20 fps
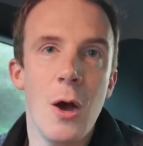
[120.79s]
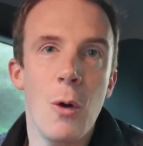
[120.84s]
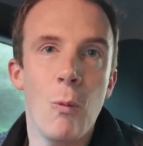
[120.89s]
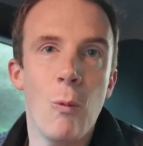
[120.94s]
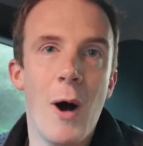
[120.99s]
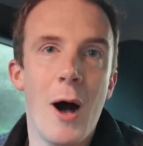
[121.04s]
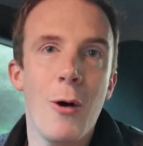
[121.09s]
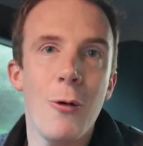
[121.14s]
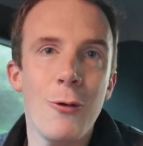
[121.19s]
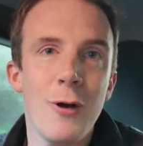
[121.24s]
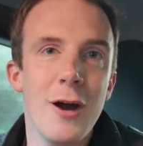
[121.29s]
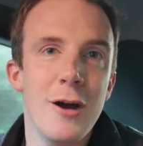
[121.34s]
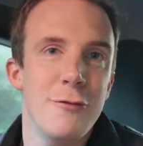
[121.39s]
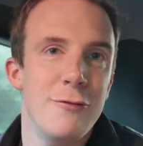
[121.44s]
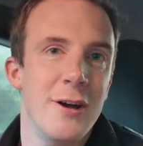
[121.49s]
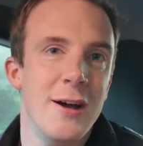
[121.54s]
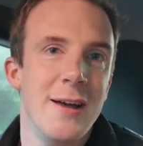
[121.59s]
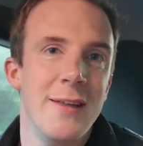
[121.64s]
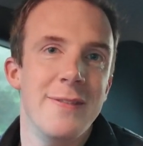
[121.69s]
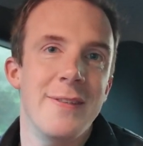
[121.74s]
While we're
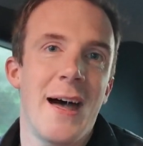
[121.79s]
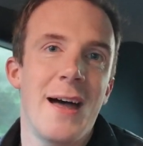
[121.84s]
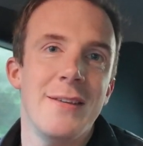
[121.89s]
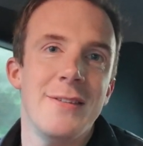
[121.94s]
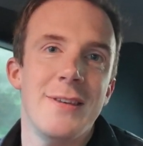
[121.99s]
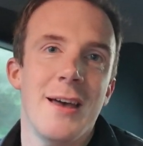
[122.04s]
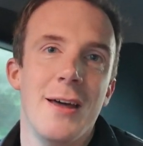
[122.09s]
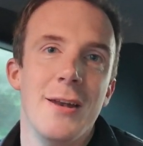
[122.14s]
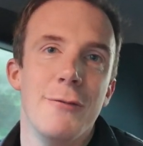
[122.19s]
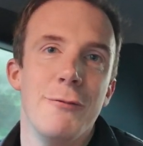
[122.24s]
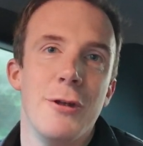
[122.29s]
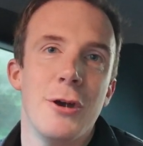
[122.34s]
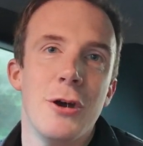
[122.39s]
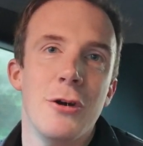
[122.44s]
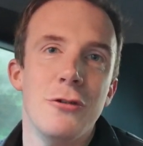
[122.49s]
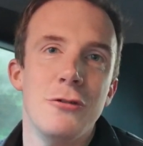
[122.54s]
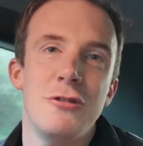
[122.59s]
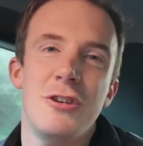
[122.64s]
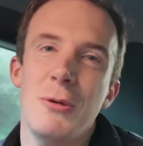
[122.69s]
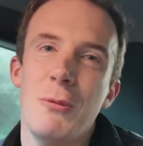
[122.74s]
over that side of the
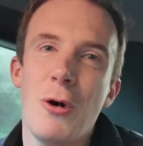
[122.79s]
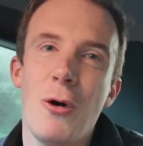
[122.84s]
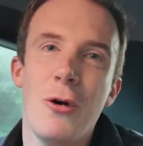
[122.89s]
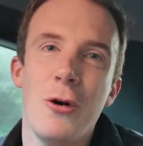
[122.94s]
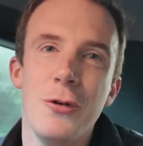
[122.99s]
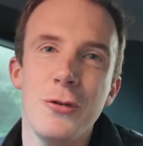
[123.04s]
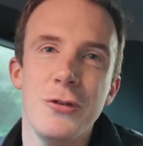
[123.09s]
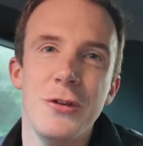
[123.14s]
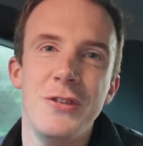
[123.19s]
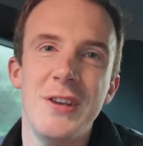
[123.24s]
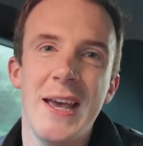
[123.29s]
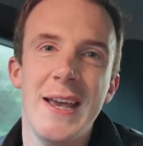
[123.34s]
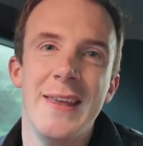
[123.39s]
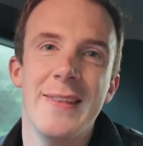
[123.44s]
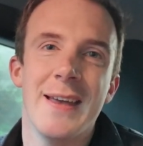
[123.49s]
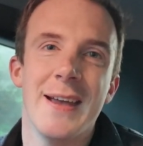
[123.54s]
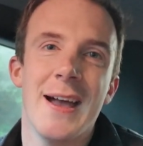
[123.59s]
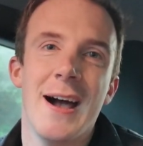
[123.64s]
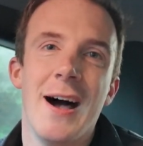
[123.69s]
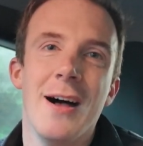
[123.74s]
country, we're also
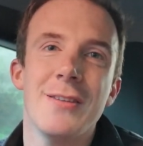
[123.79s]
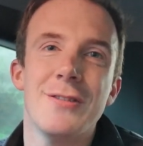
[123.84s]
taking the car